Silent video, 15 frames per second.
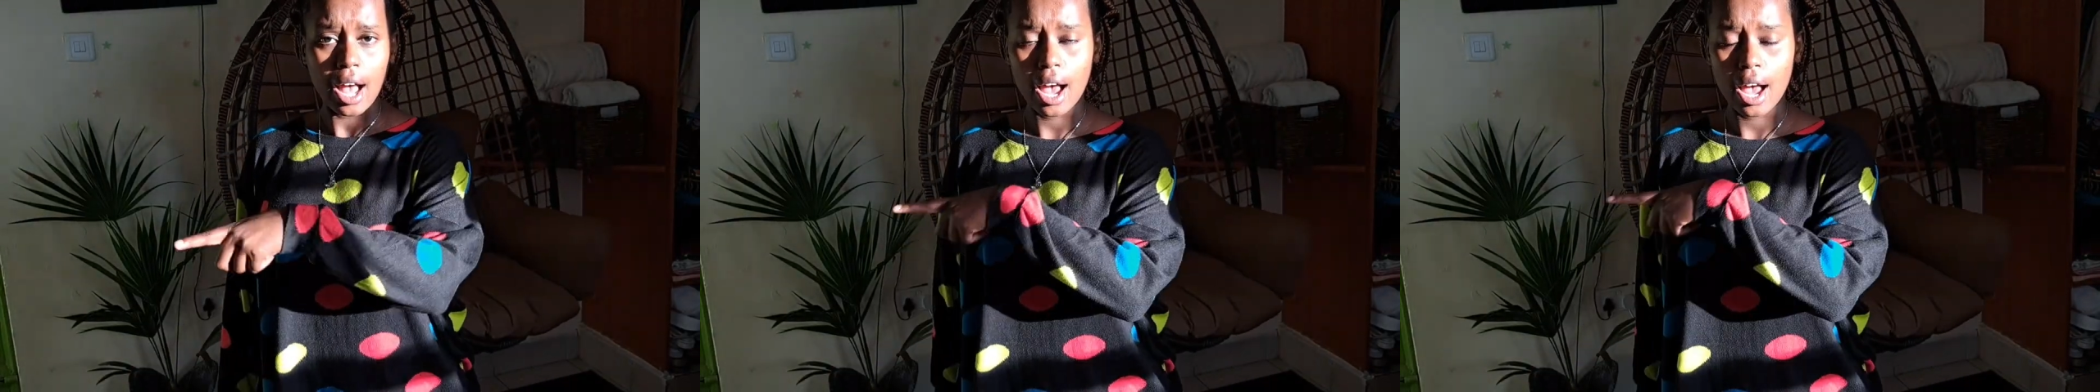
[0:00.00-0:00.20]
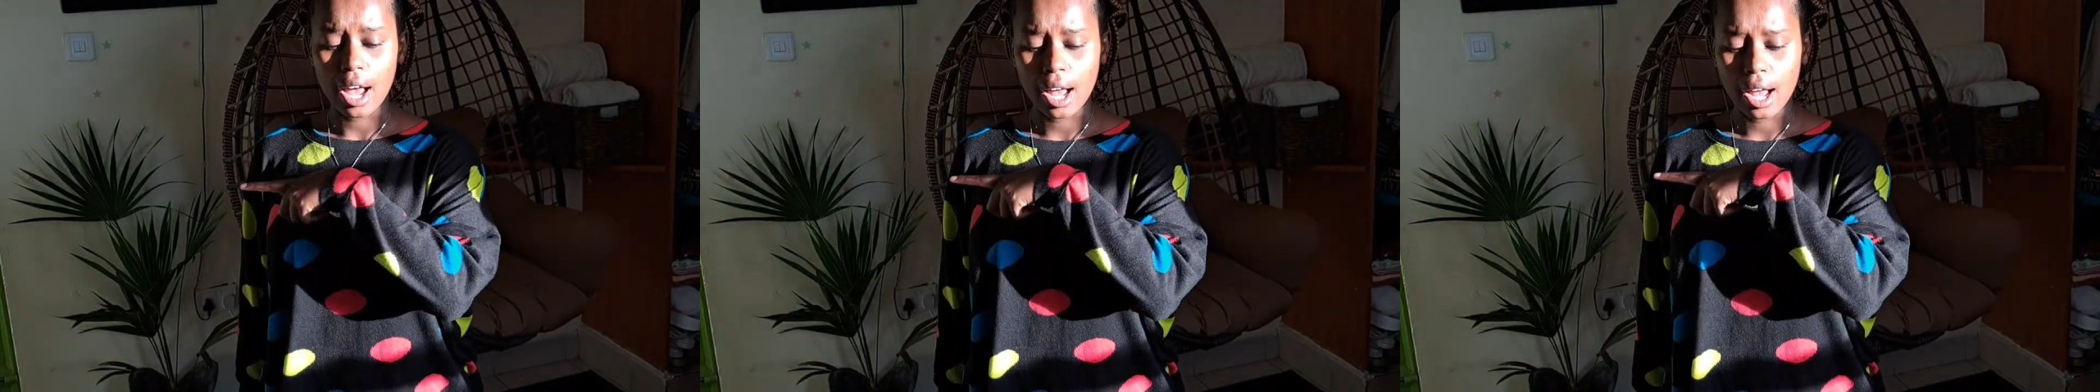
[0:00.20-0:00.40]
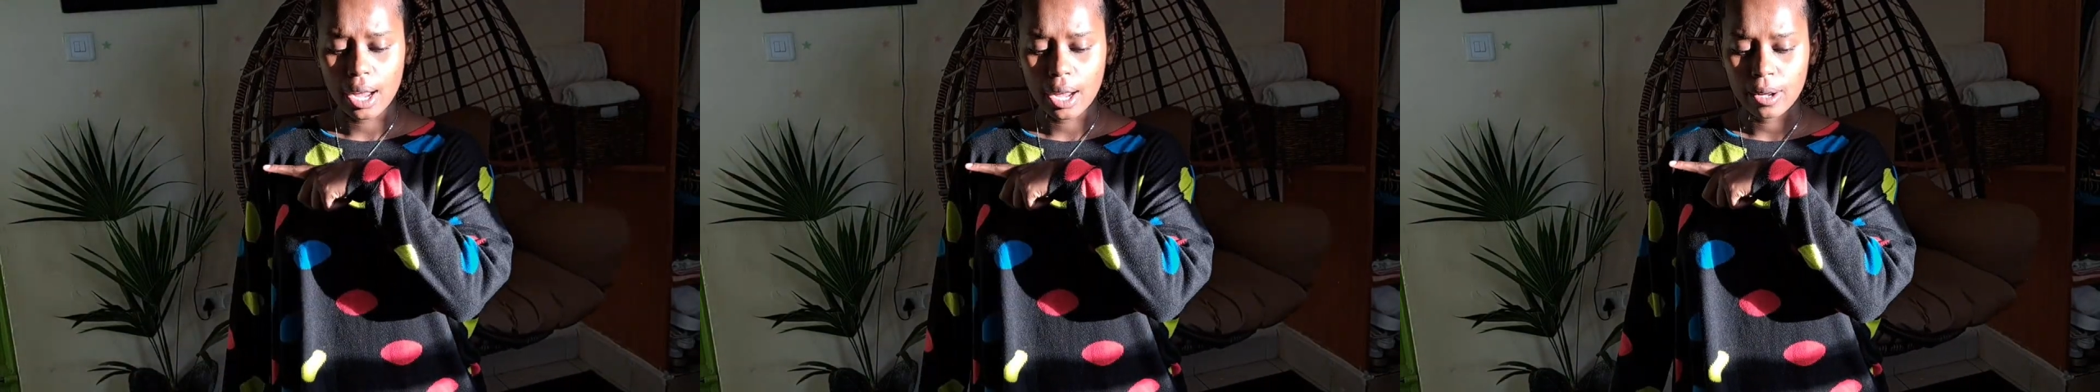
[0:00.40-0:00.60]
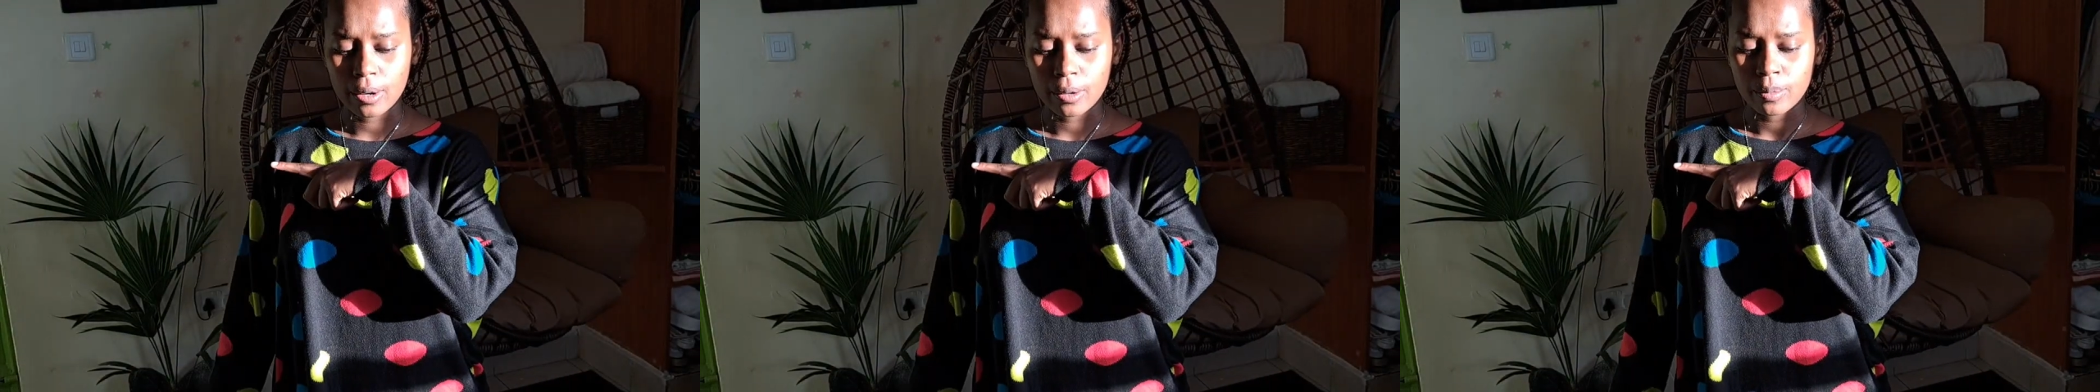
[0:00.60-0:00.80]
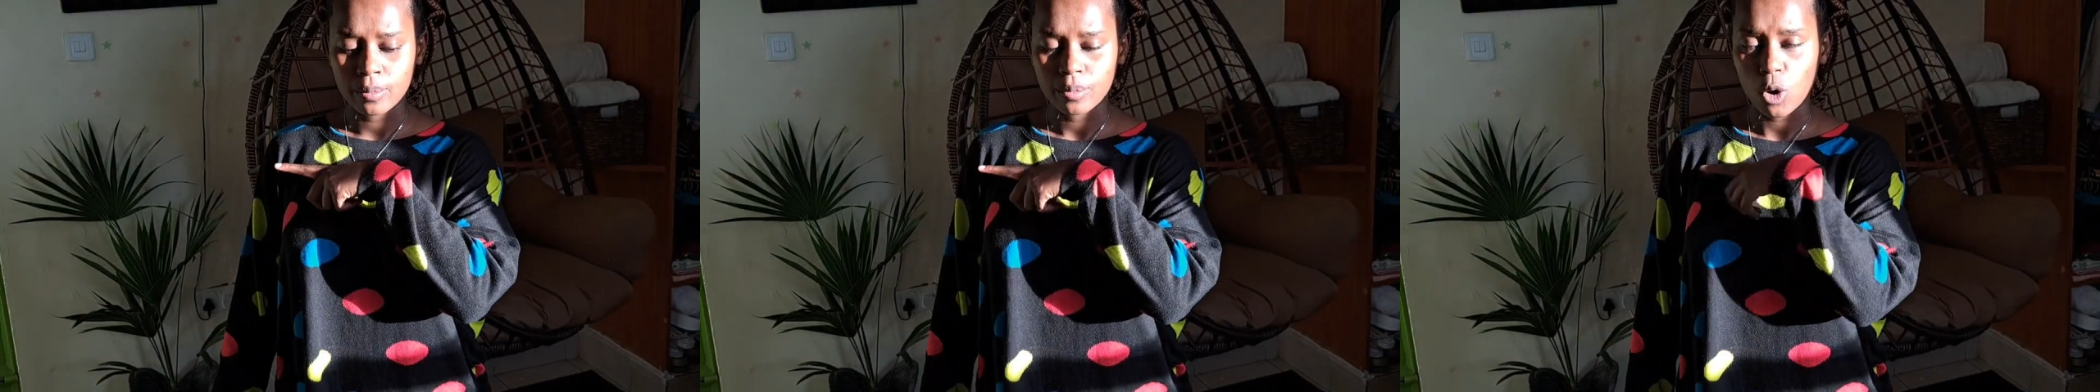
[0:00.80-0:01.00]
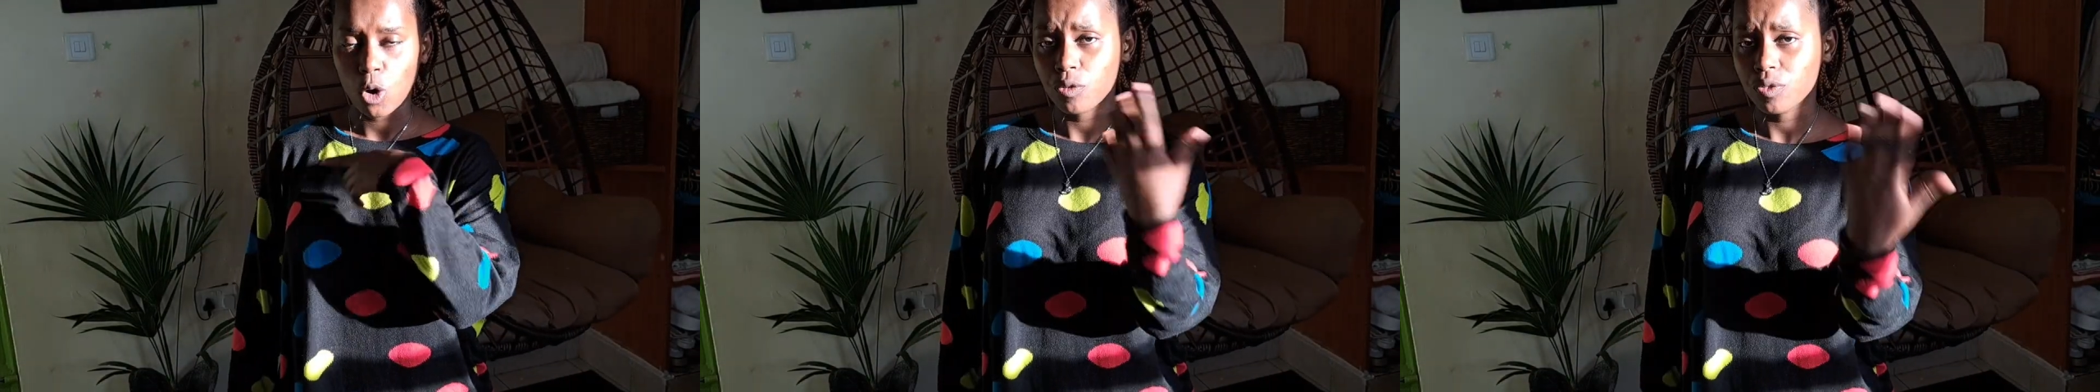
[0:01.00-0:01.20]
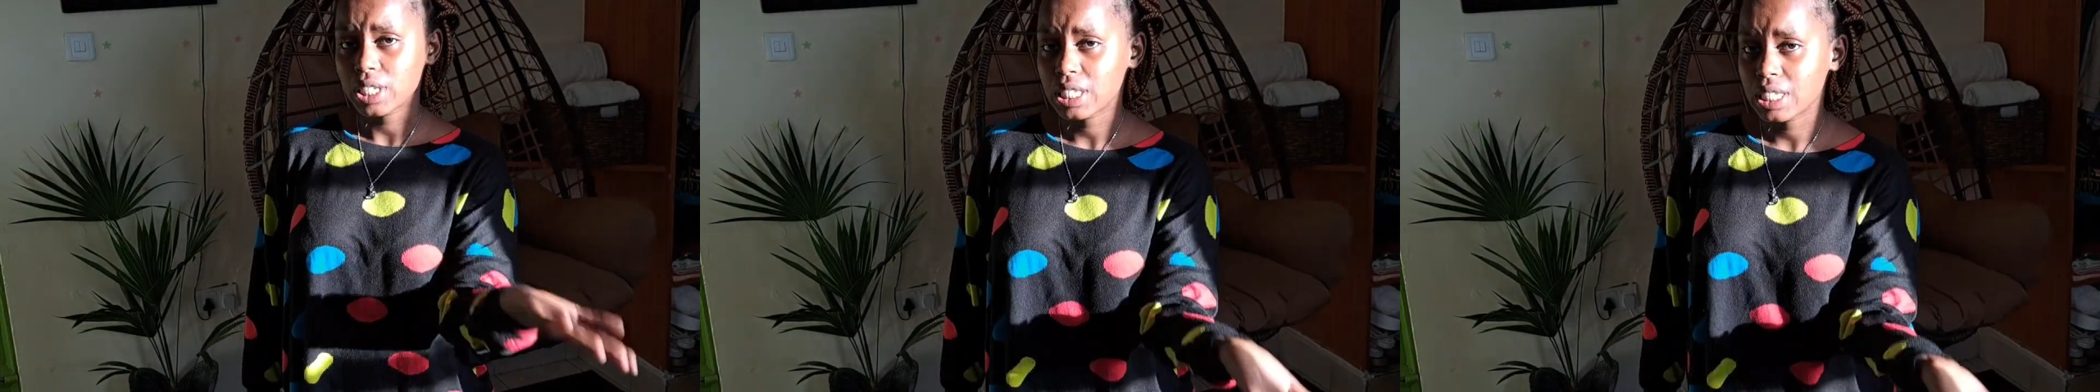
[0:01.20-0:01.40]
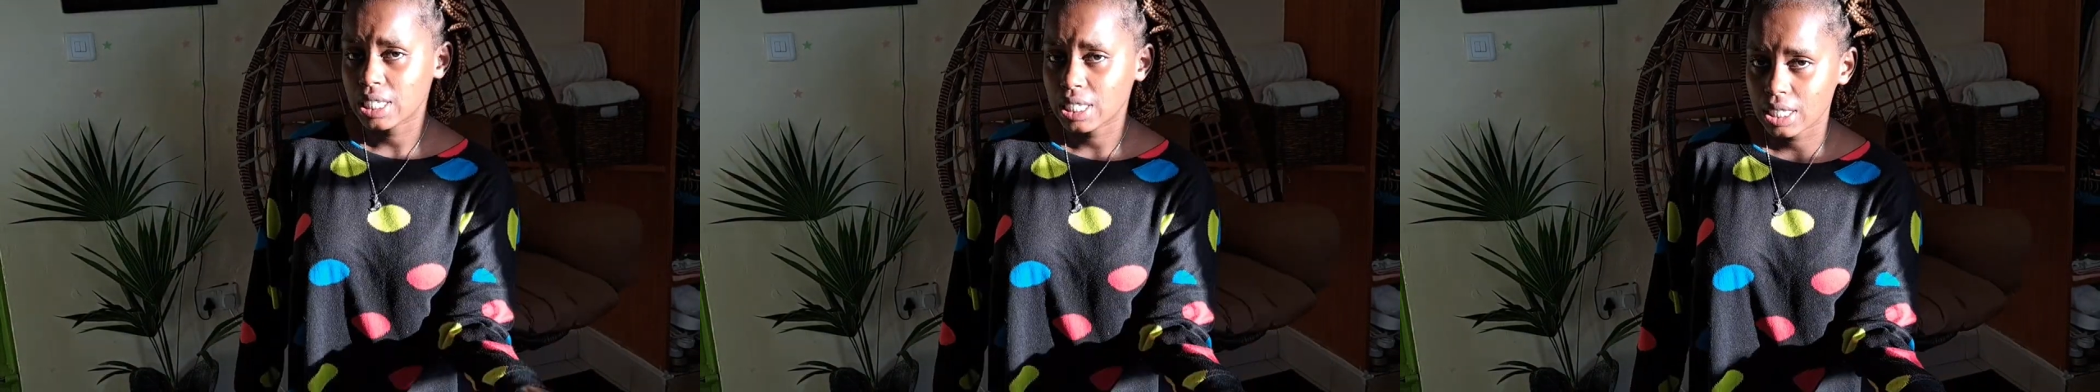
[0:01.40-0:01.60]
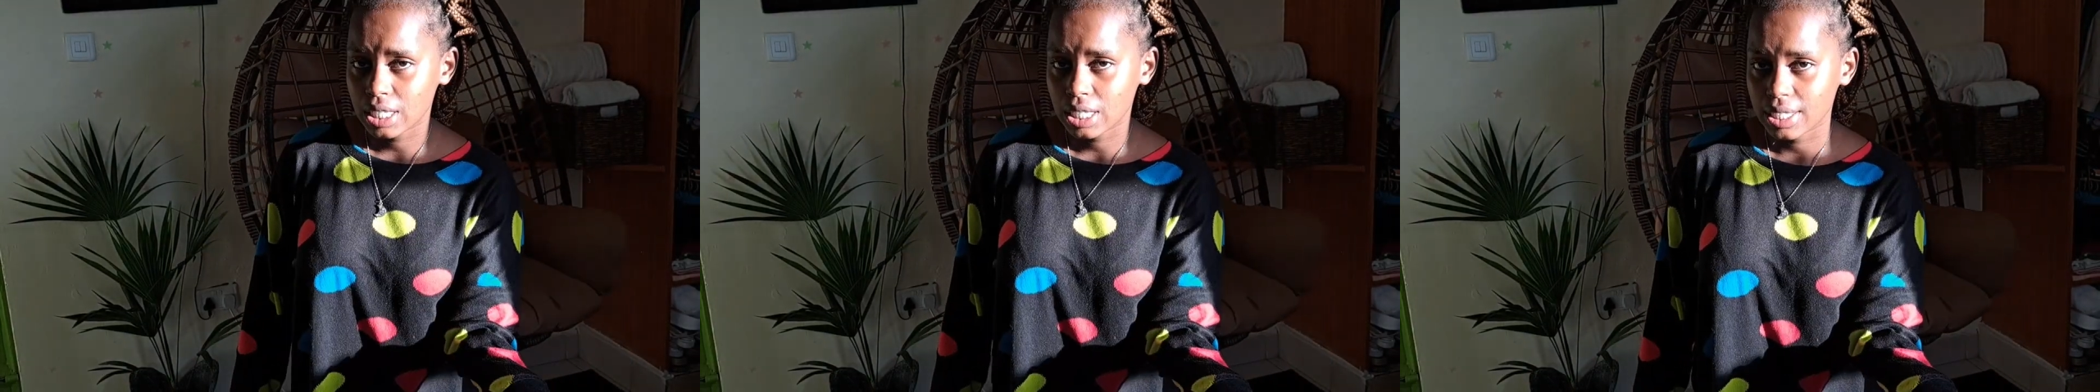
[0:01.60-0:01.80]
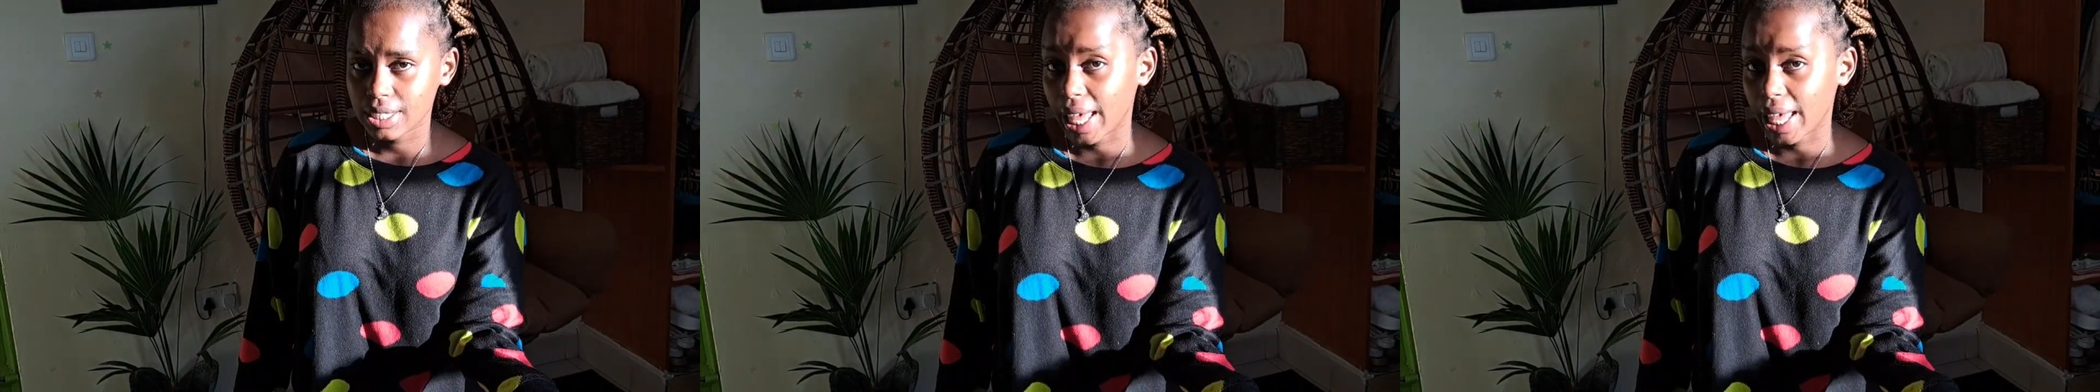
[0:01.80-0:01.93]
office